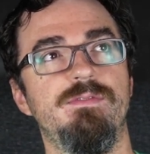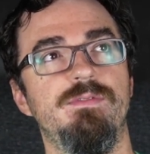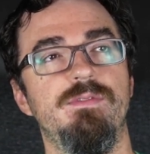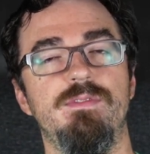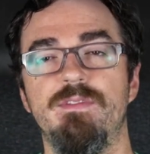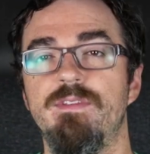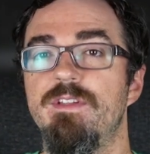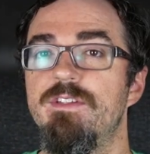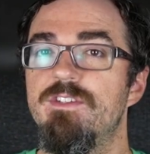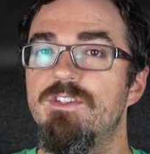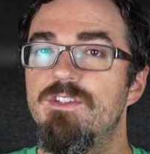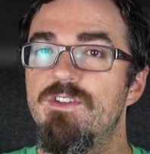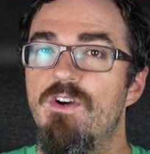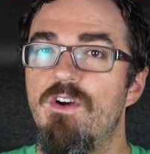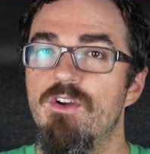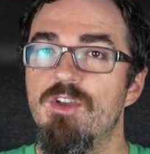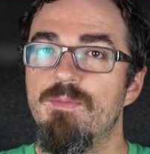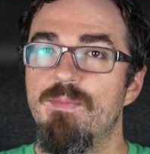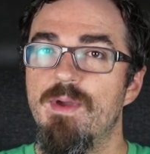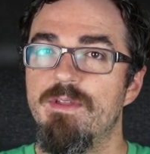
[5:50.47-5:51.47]
And let's
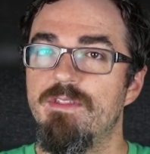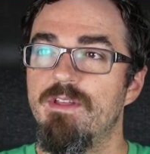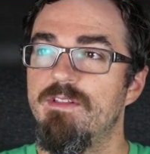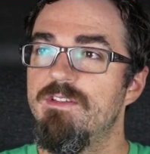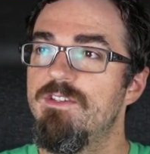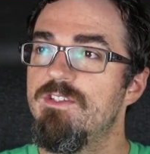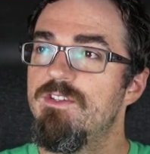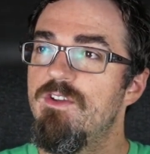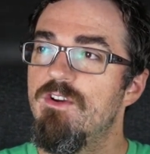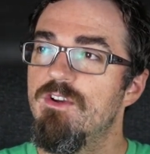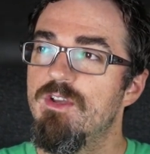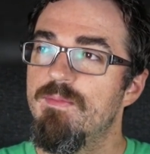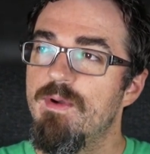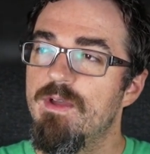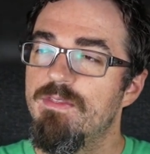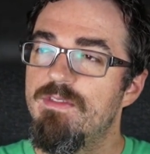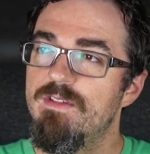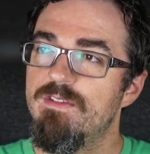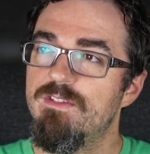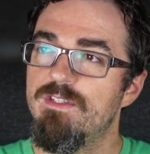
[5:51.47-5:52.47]
talk about that. Let's talk
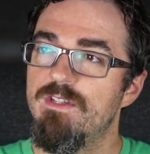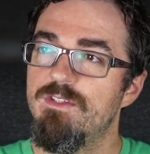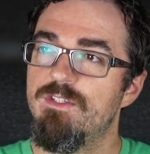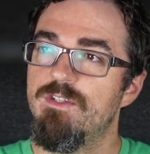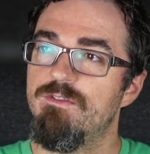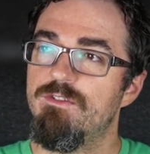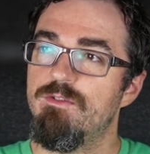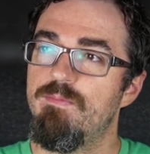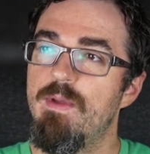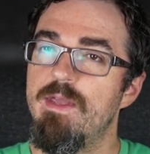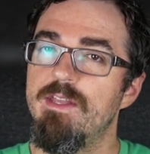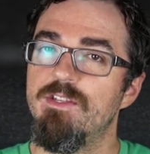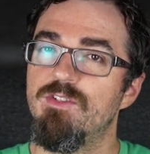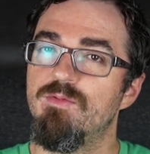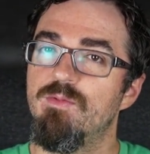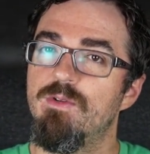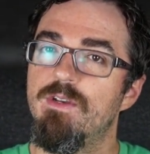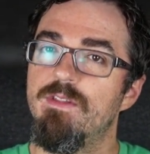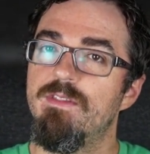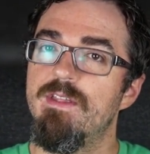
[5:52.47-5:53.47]
about that sense of space.
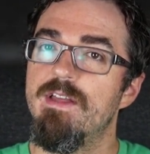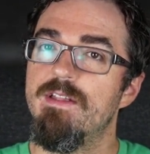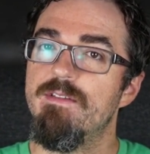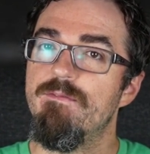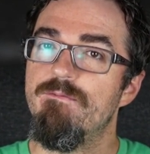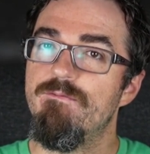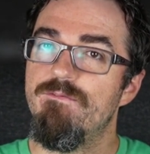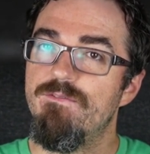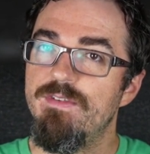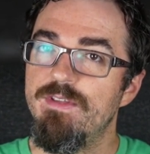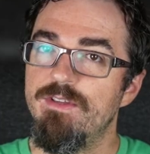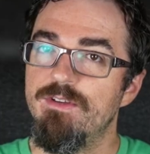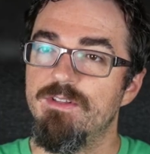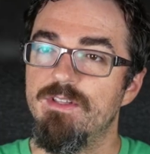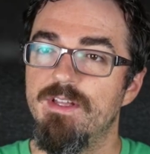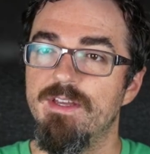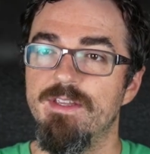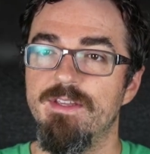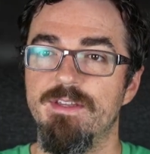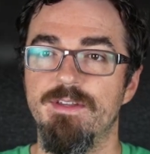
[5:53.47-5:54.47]
What did that feel
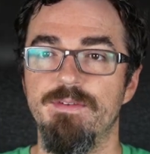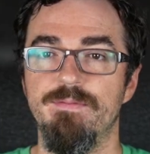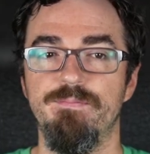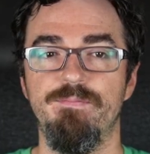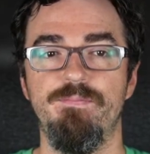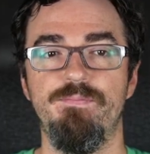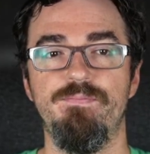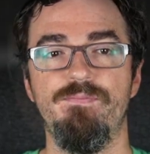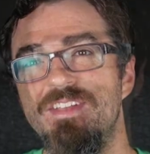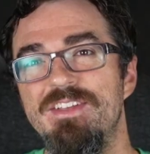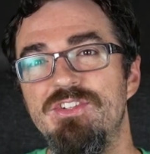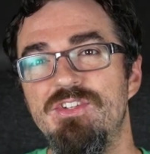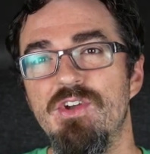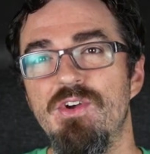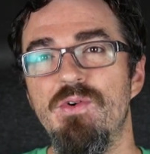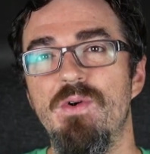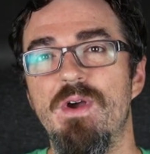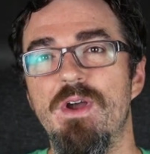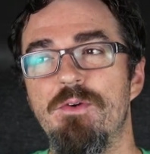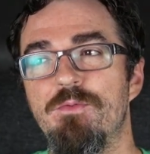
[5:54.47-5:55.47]
like?
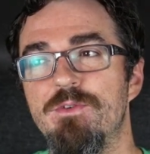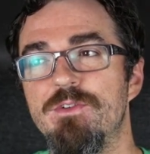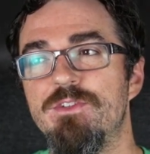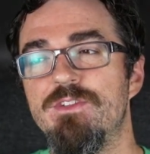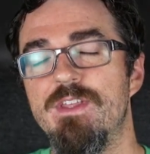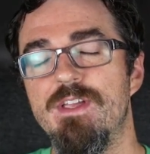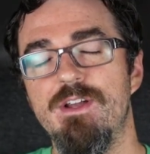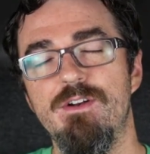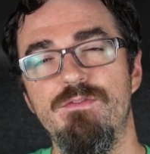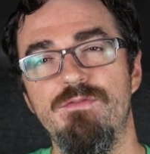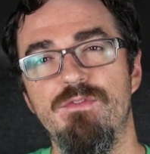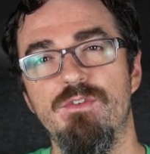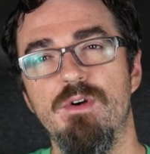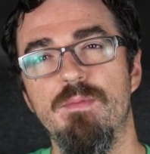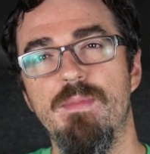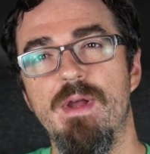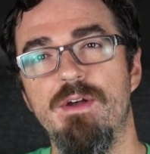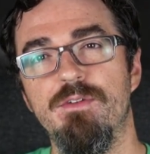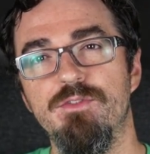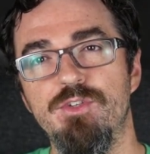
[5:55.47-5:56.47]
So I was there for
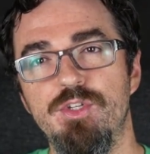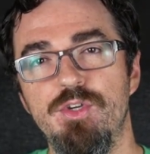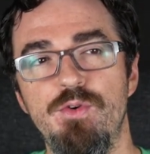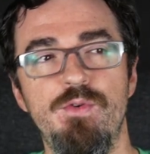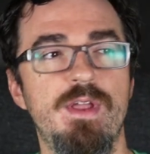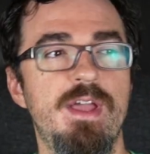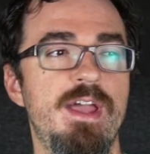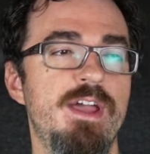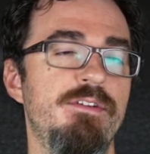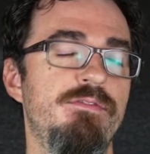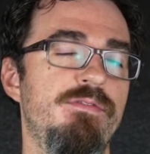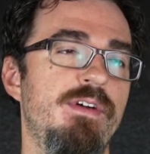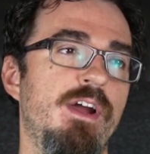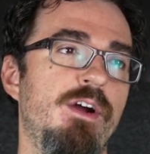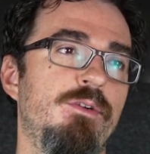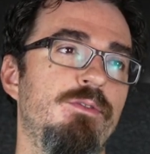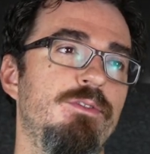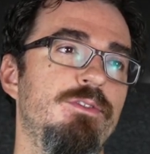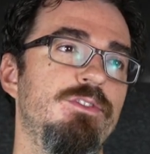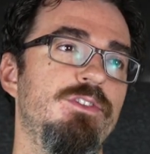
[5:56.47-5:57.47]
about 2.5
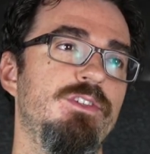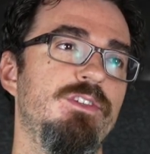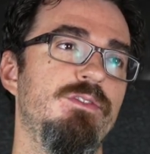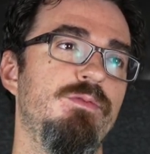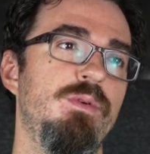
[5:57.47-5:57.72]
hours.